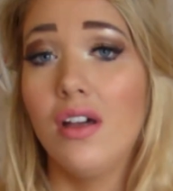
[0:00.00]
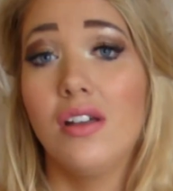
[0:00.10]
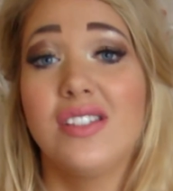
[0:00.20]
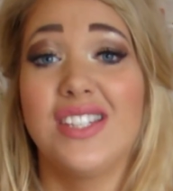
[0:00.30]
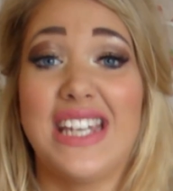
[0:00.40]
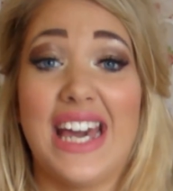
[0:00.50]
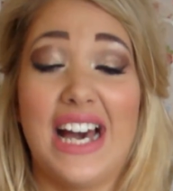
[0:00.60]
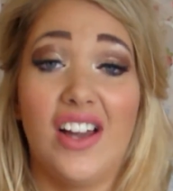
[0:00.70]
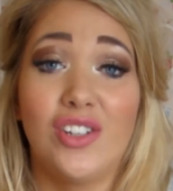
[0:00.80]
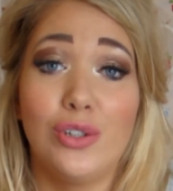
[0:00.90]
So yeah,
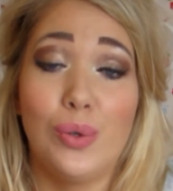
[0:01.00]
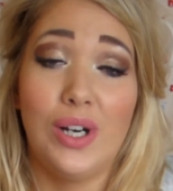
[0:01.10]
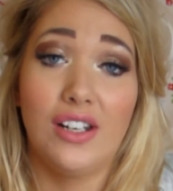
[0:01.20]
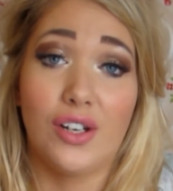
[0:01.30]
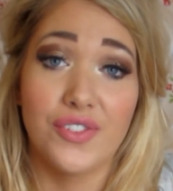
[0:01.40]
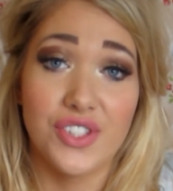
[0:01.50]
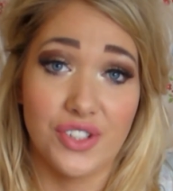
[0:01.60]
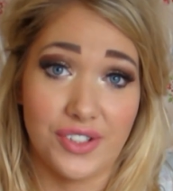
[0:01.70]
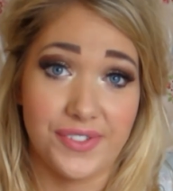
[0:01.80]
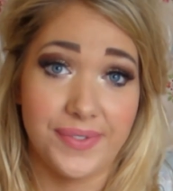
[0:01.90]
I got quite a lot of
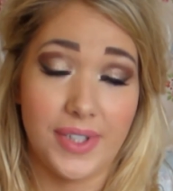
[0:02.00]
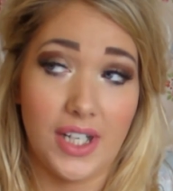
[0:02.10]
stuff,